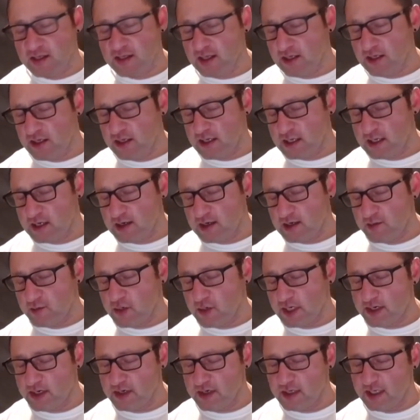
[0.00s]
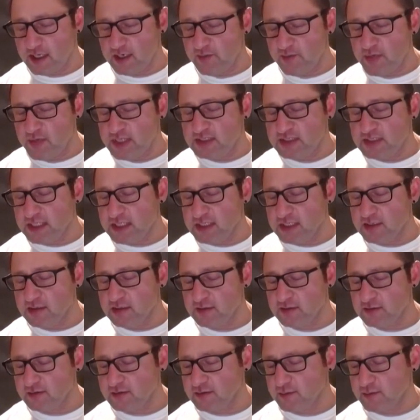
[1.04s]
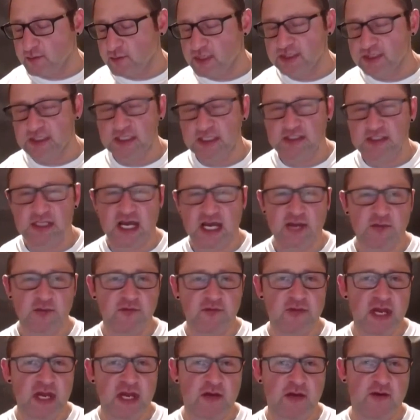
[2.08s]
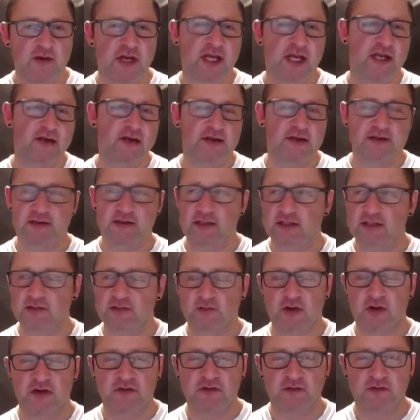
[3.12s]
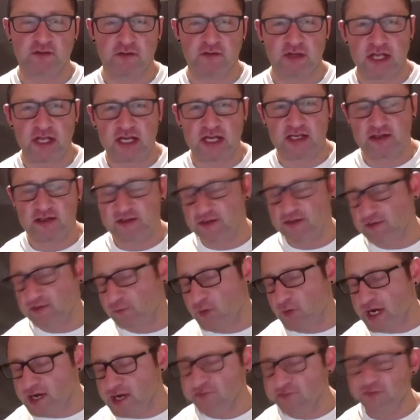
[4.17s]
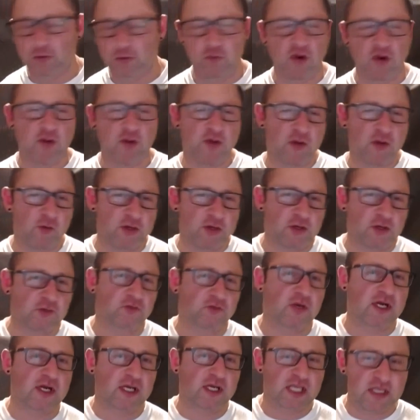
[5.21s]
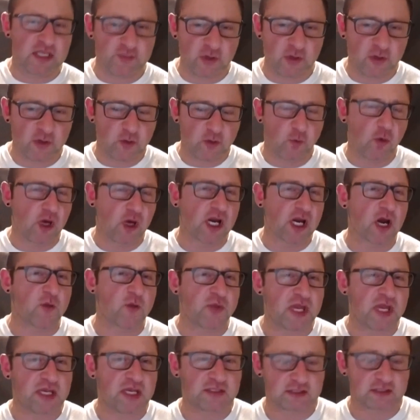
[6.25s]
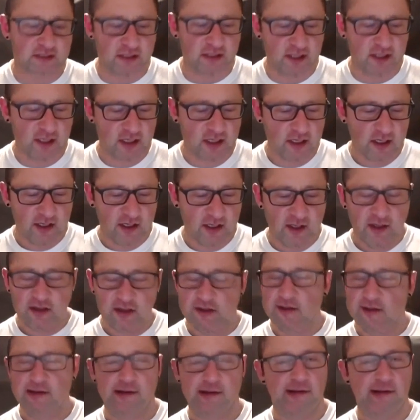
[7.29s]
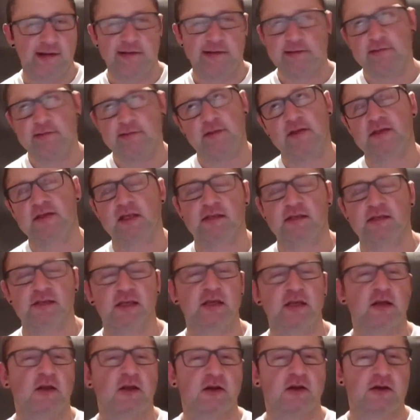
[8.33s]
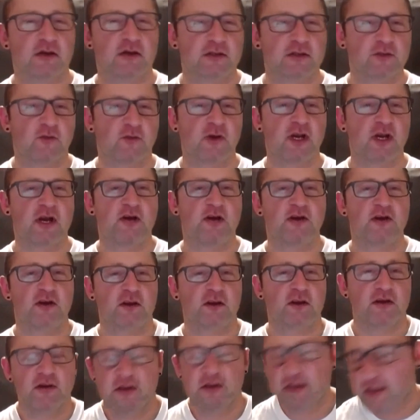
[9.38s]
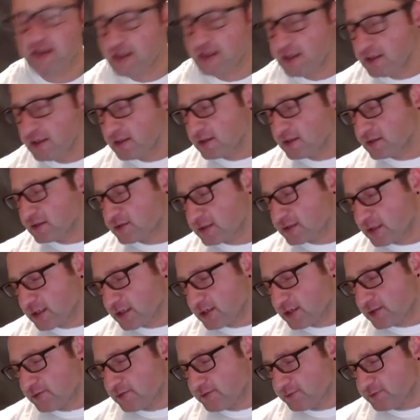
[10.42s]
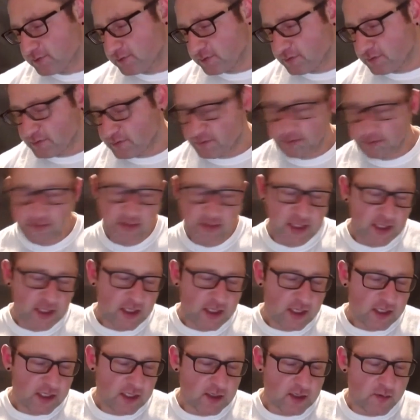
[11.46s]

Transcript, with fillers: um, on a, in a busy, busy time of day or night, it's, it's rough. Any, waiting for equipment when you're trying to keep a good workout base, uh, it's, it's a killer. It's a workout killer. So, you know,